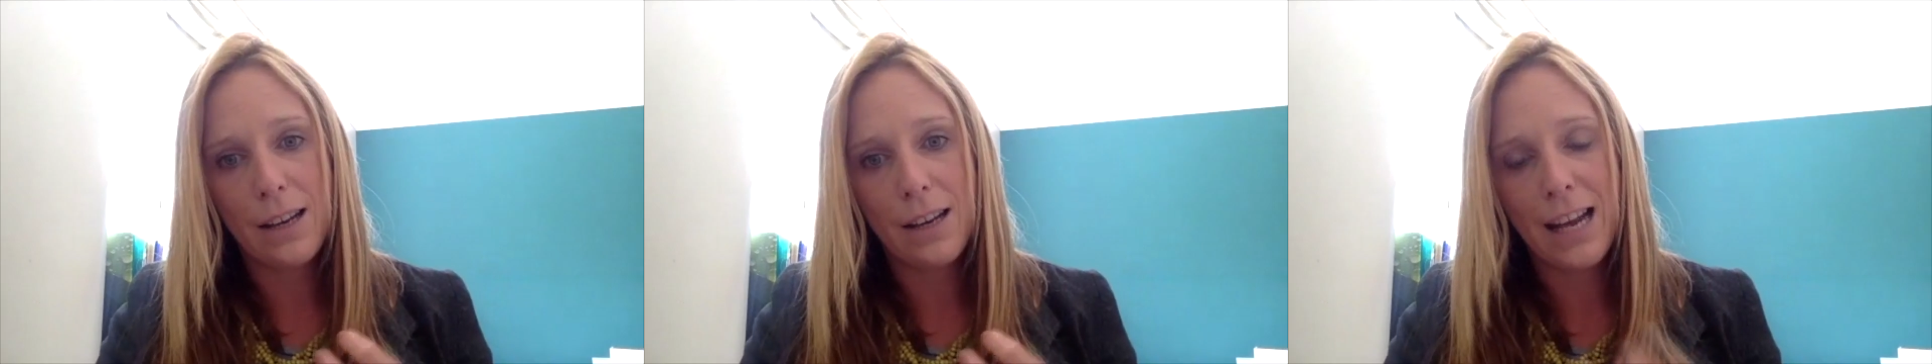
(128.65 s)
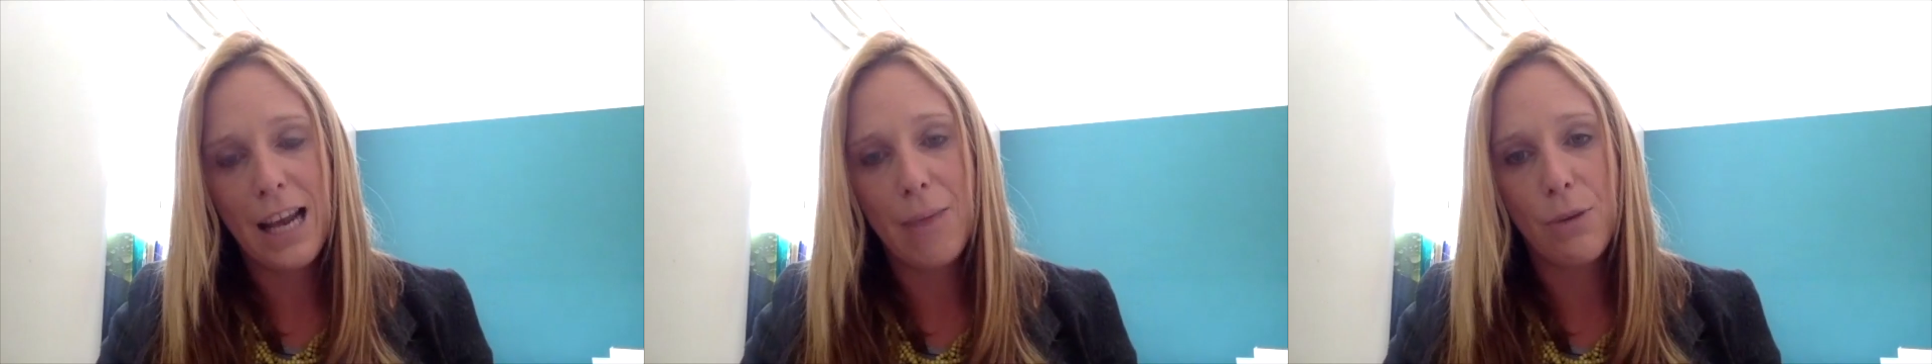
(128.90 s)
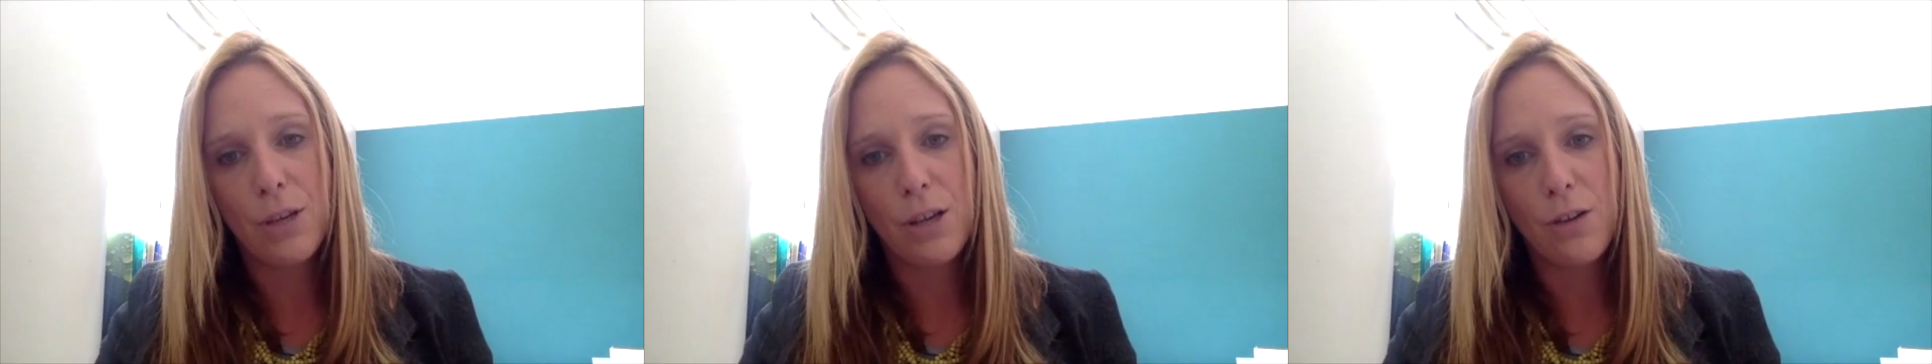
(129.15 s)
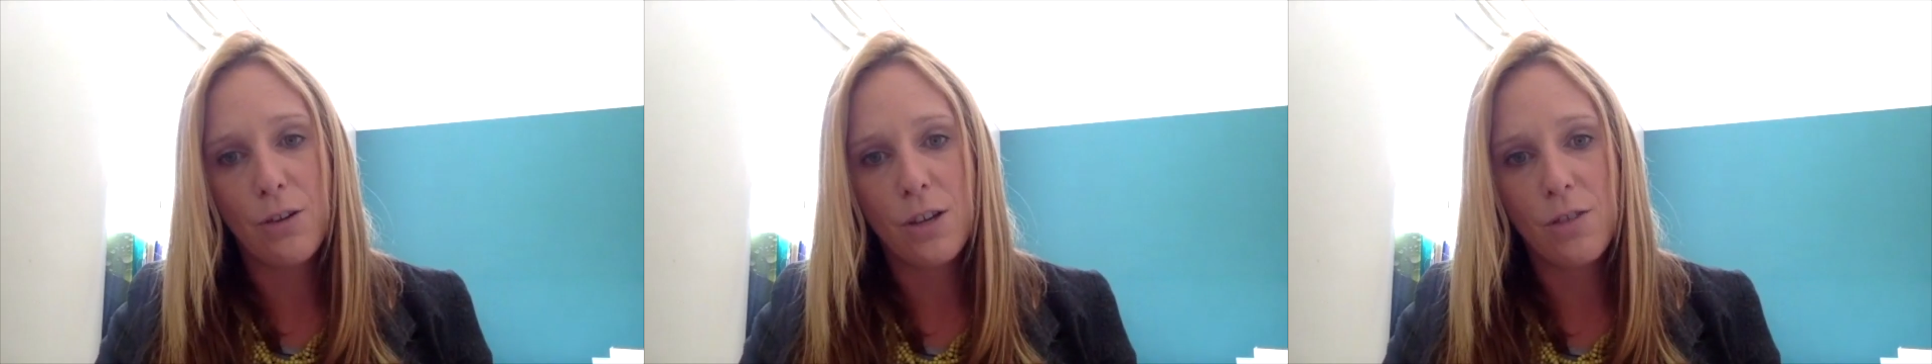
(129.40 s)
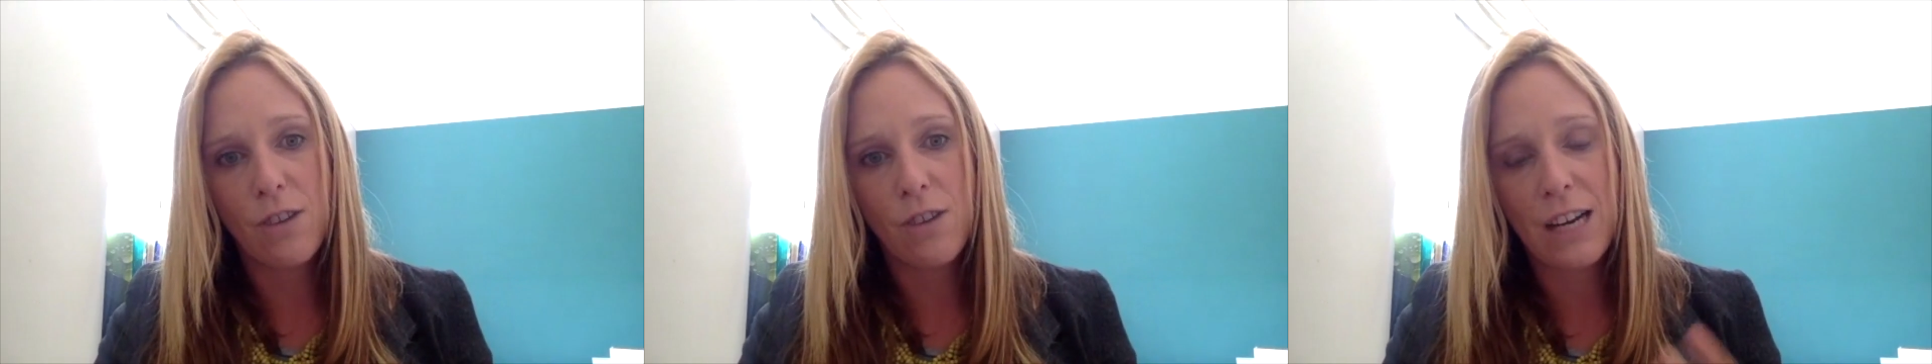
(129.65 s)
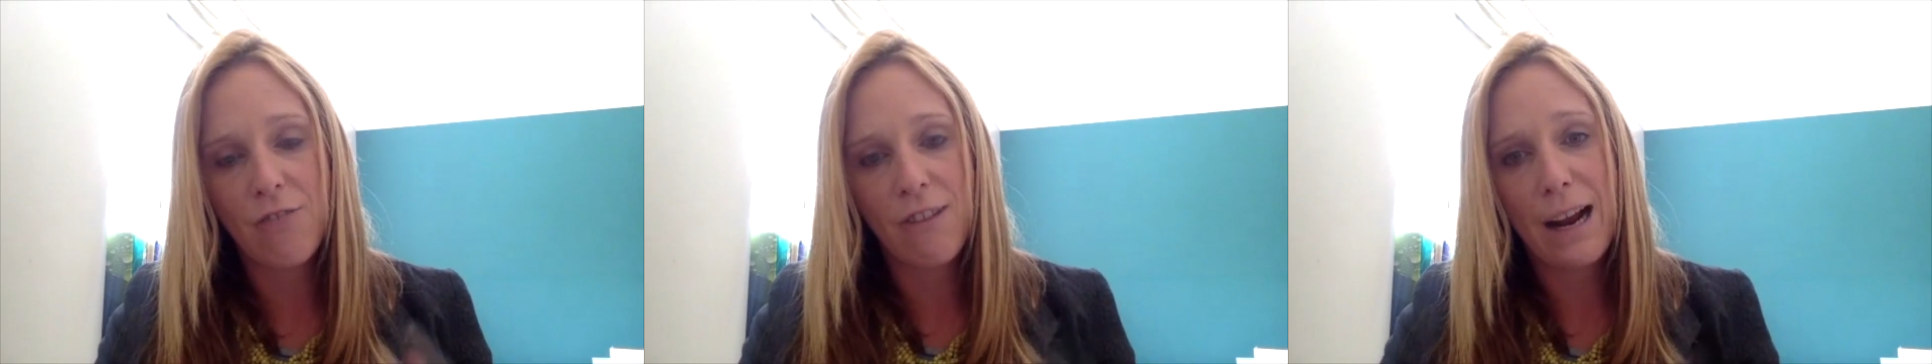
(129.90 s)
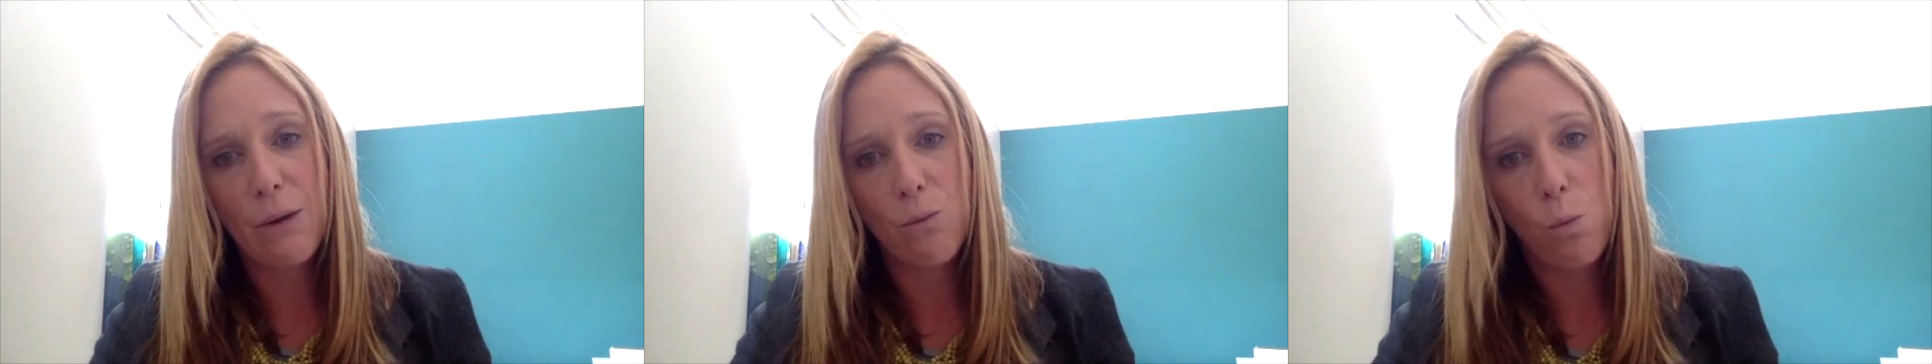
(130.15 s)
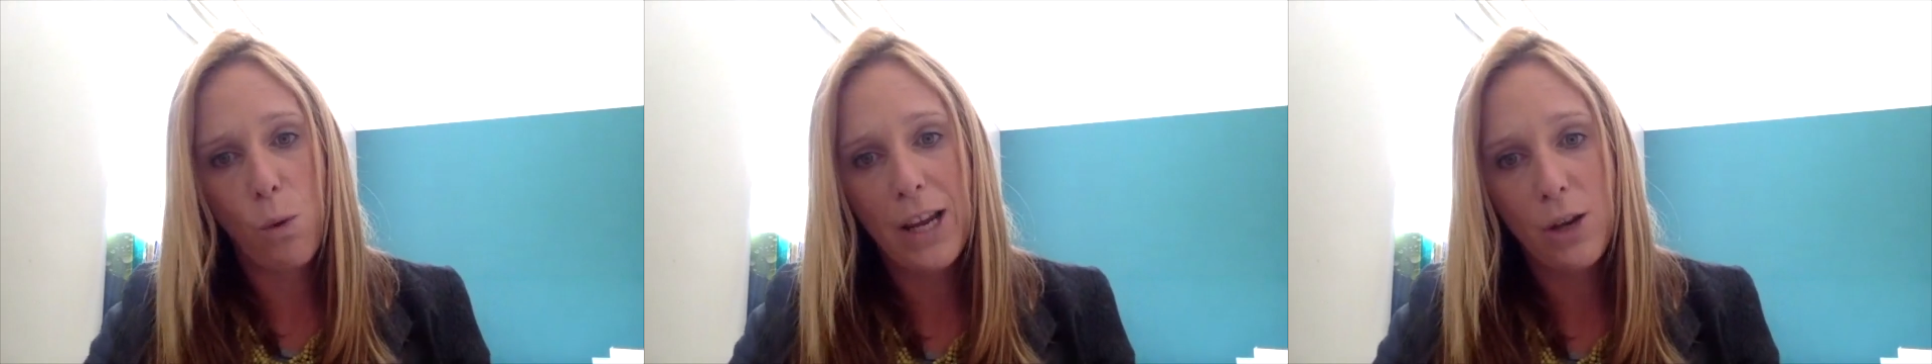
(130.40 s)
enable you to really ground
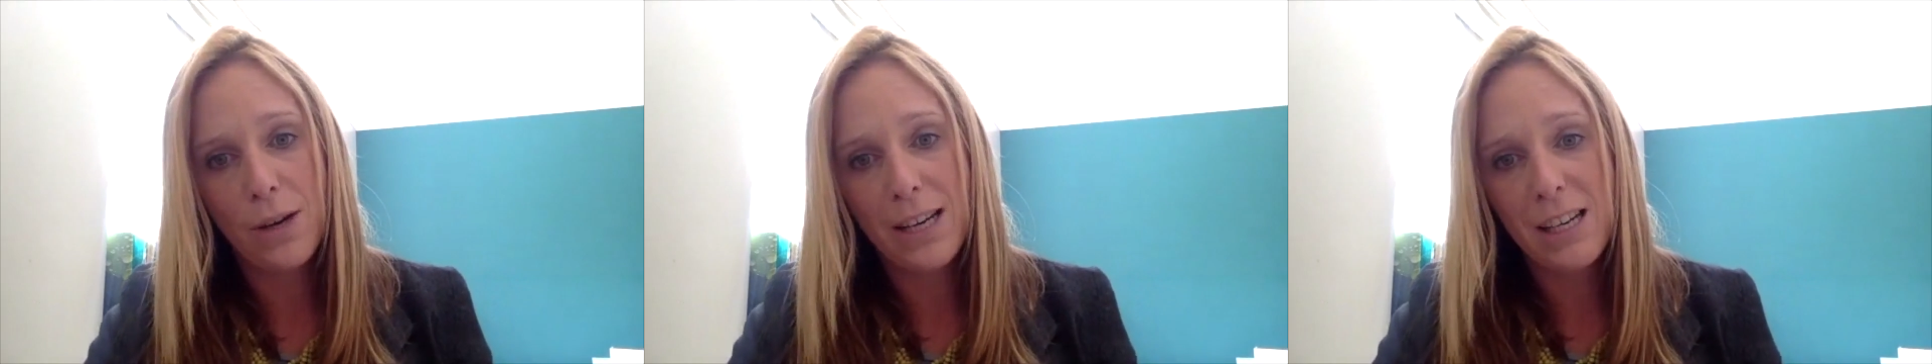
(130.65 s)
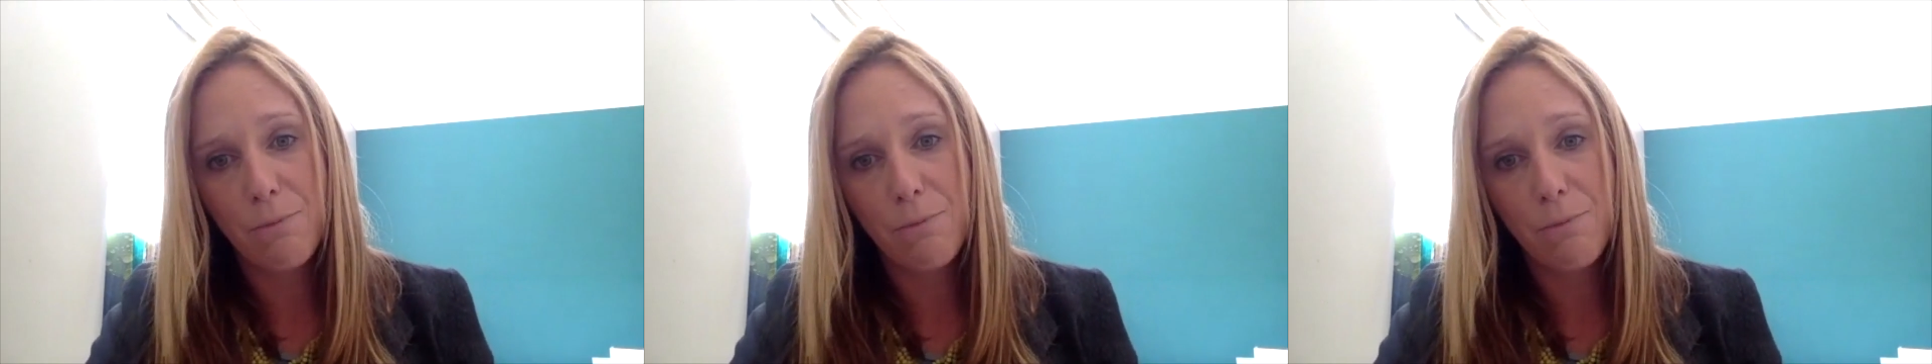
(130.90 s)
where you need to